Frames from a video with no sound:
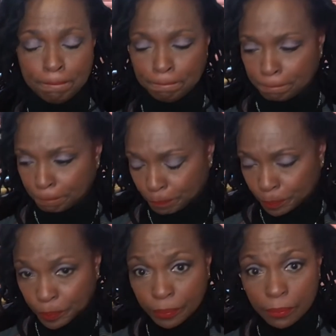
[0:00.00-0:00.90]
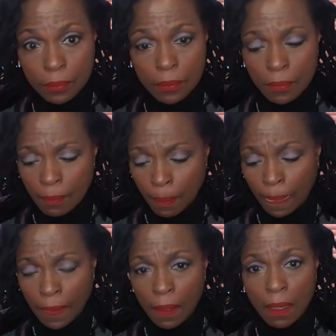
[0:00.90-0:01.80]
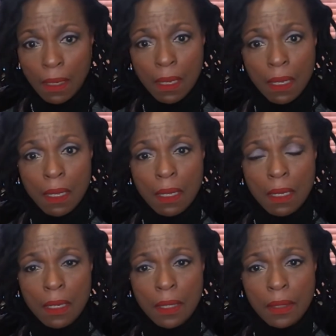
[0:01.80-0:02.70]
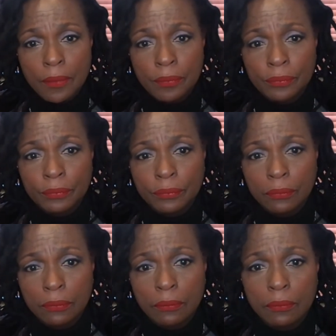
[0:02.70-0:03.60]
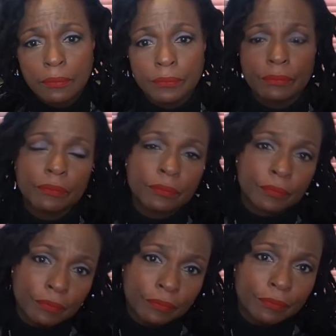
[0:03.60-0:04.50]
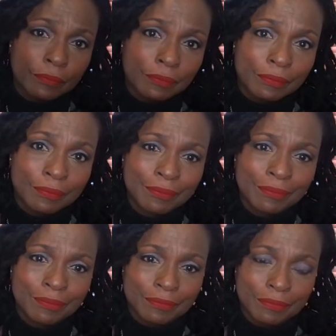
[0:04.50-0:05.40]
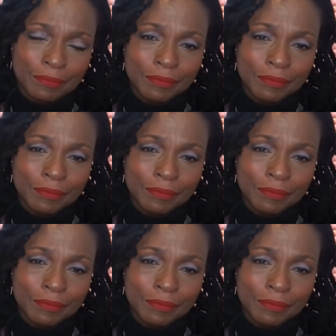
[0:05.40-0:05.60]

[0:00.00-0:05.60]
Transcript: [no speech]